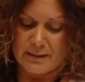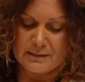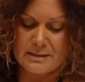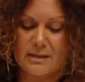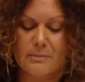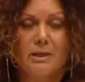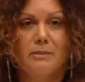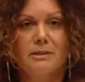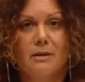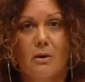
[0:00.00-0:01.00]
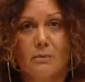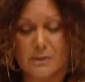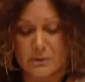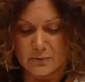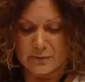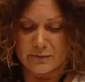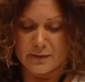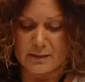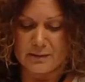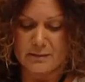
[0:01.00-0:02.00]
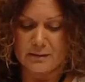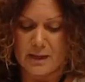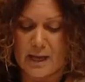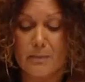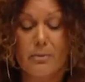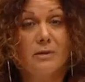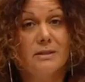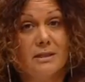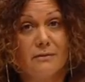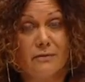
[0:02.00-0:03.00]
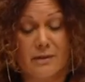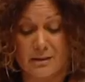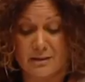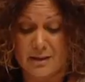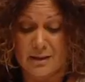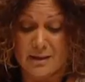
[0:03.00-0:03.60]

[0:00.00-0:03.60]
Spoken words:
and say the plebiscite was a good thing and positive thing,